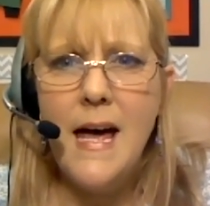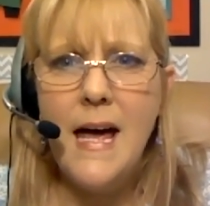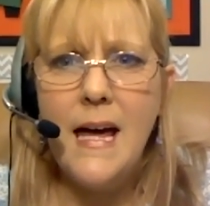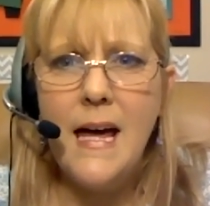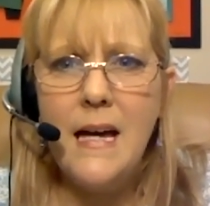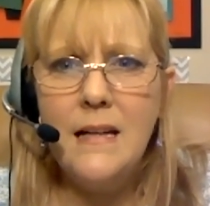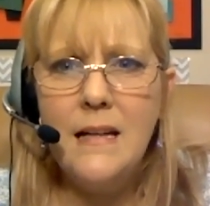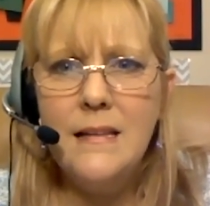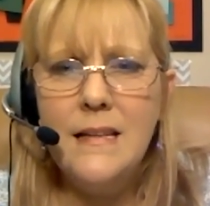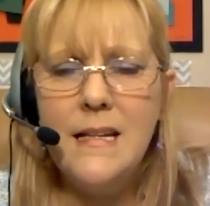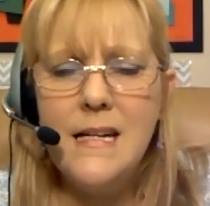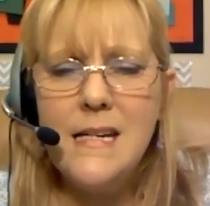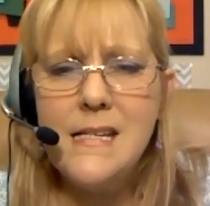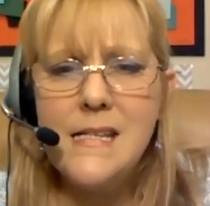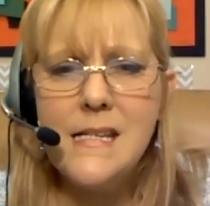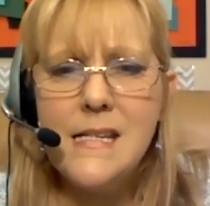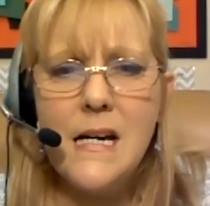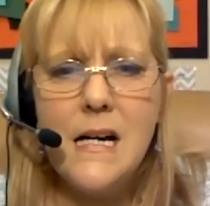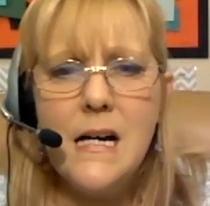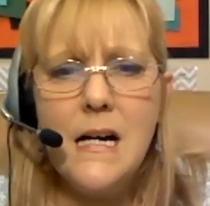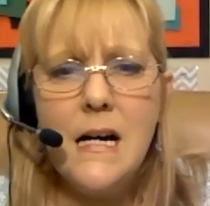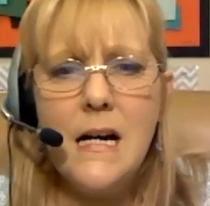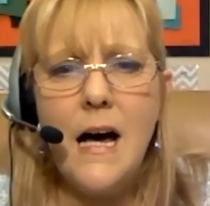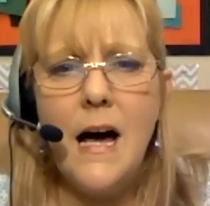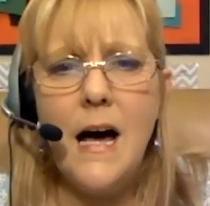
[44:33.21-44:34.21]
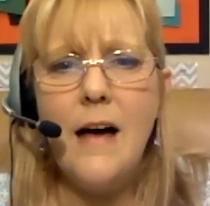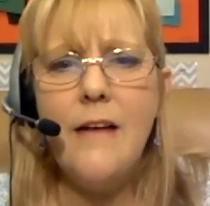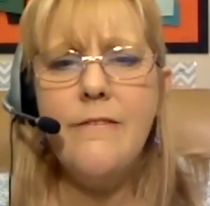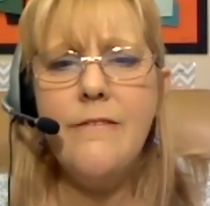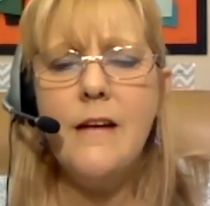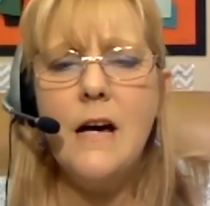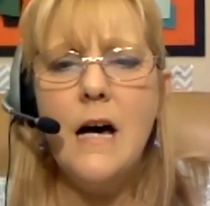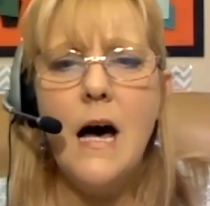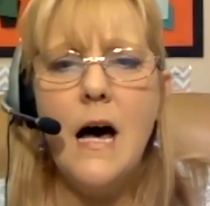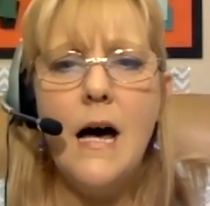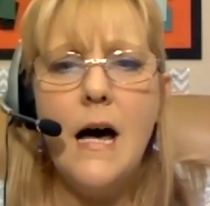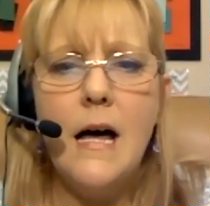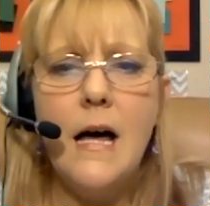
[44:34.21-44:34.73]
Hey, Lisa, I've
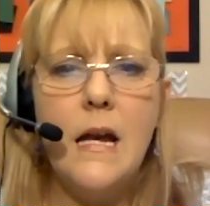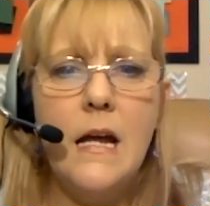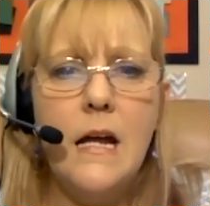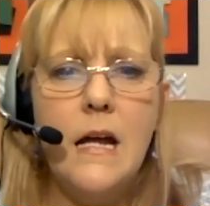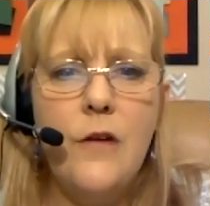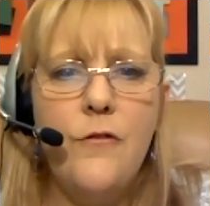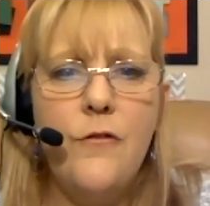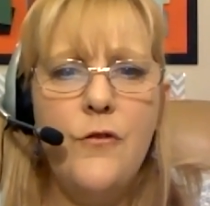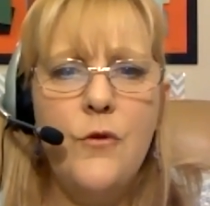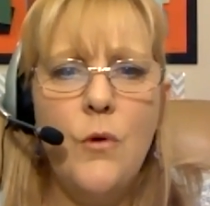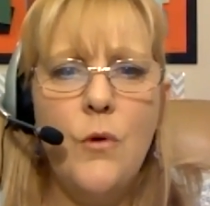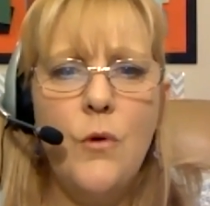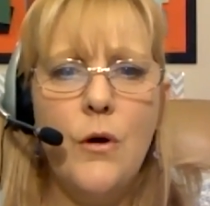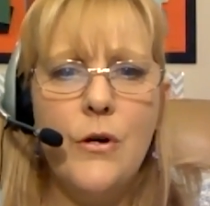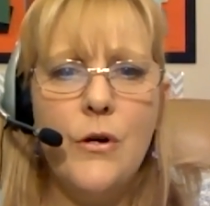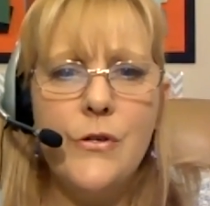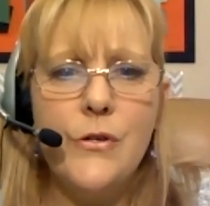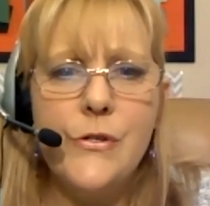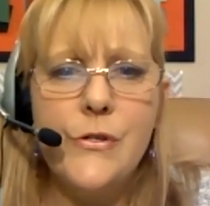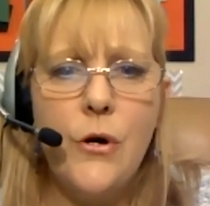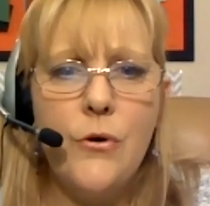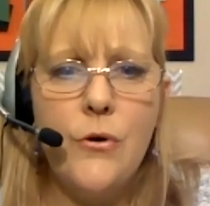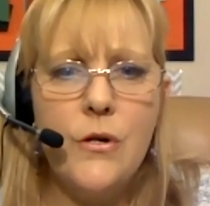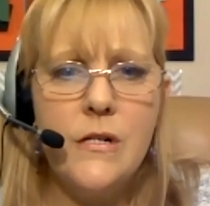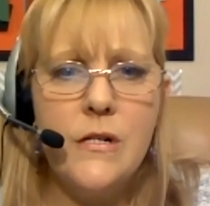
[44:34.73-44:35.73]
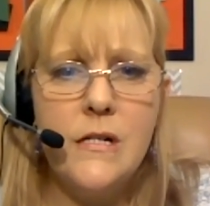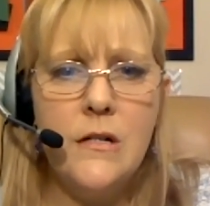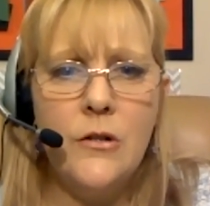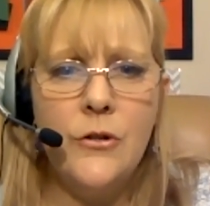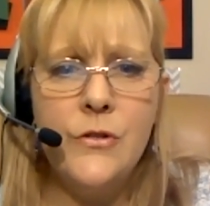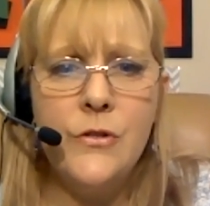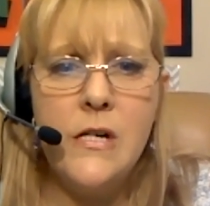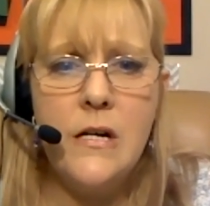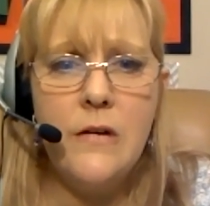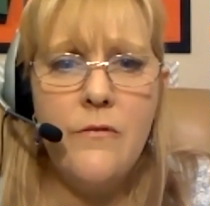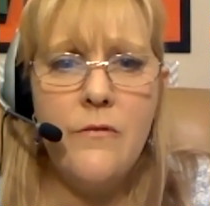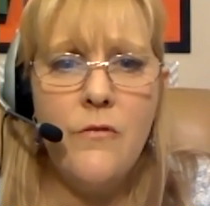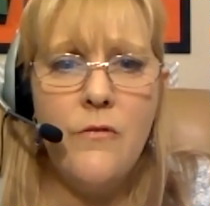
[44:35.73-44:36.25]
got, if you also go to
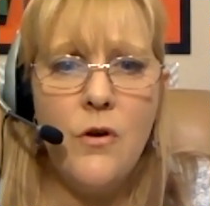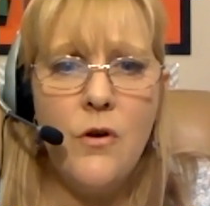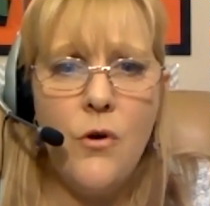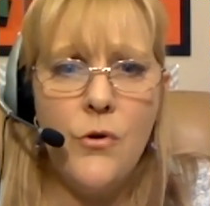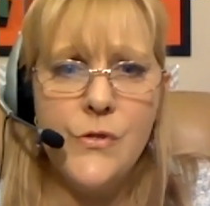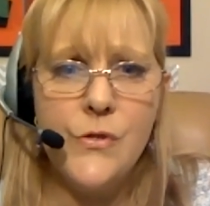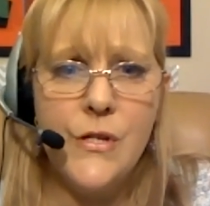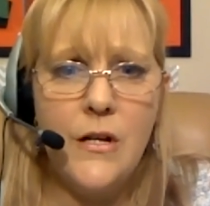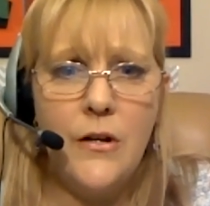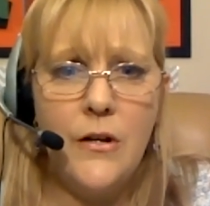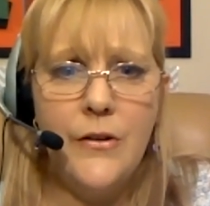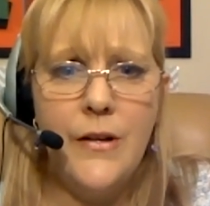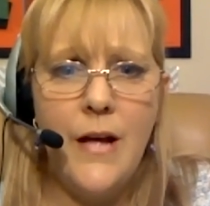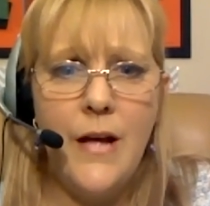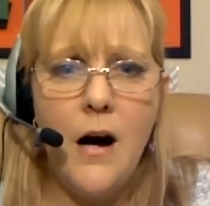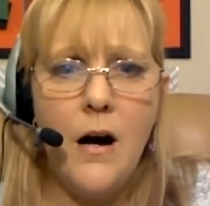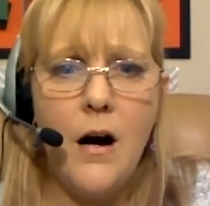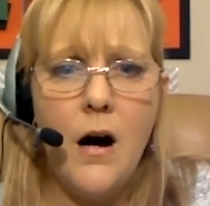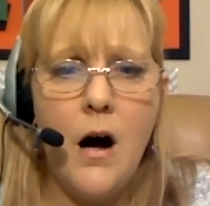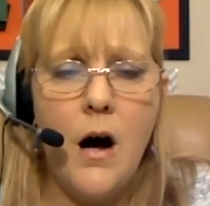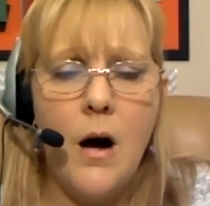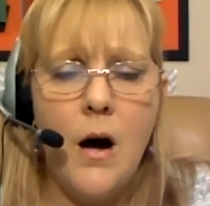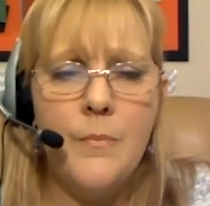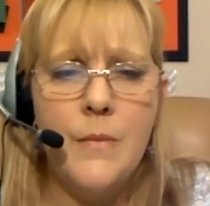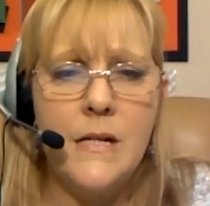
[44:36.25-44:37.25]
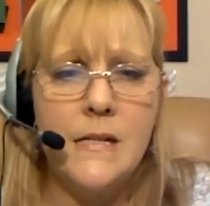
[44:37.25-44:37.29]
dealdivawholesale.com,